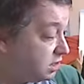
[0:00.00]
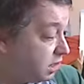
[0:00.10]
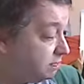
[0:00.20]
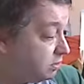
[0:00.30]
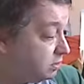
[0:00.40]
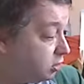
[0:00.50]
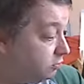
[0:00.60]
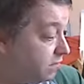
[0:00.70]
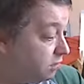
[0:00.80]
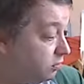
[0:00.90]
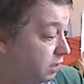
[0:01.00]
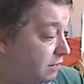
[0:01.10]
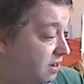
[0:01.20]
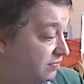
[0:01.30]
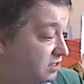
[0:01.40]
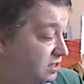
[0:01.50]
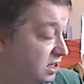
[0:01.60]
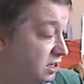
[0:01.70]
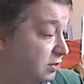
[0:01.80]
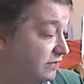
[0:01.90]
the desktop and home network. I may
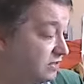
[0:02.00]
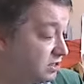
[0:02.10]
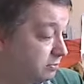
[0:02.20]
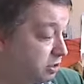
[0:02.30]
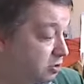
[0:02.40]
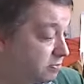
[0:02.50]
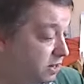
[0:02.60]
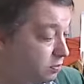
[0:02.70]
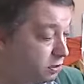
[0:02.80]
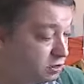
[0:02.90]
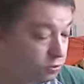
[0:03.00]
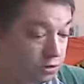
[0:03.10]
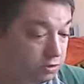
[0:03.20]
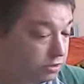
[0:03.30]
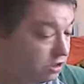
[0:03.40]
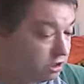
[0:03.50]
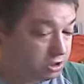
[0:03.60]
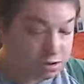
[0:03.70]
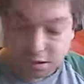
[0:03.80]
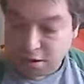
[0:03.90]
have to set. Oh, I have to set the home network to
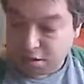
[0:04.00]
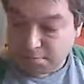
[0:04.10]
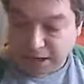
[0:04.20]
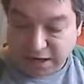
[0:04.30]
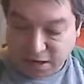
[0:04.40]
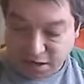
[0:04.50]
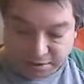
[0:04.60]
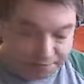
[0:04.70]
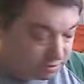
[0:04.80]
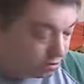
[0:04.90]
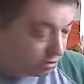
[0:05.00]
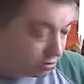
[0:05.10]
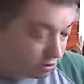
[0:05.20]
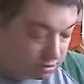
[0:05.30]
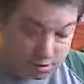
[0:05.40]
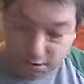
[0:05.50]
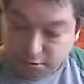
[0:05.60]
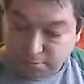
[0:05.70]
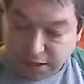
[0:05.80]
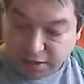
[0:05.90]
work with the my uh,
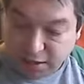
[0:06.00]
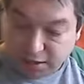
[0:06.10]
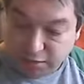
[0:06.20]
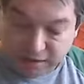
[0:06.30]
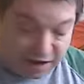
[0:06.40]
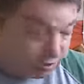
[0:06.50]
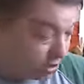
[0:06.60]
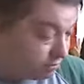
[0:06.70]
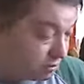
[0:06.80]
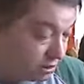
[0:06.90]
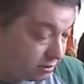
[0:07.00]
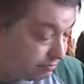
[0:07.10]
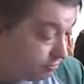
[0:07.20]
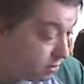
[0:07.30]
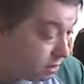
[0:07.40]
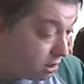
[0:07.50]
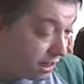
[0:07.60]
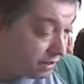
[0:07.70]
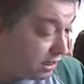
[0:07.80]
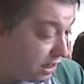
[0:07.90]
my uh, router. So
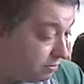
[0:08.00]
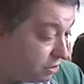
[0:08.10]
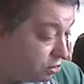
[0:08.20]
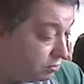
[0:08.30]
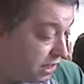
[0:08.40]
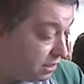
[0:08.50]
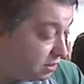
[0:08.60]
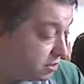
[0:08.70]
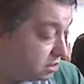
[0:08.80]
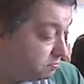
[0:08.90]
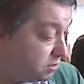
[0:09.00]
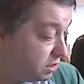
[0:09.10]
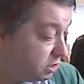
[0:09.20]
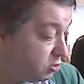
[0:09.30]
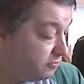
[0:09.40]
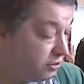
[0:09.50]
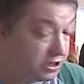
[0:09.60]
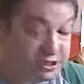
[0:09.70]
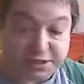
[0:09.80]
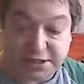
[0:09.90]
I don't know how I'm going to do that on this, but
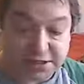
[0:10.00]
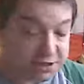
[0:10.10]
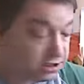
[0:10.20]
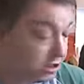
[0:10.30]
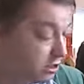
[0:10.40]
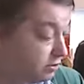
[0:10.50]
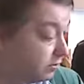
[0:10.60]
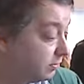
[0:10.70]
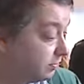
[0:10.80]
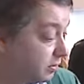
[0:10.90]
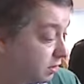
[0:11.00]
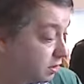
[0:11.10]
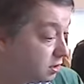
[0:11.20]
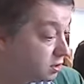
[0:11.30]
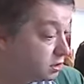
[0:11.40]
hopefully it's as easy as the other one.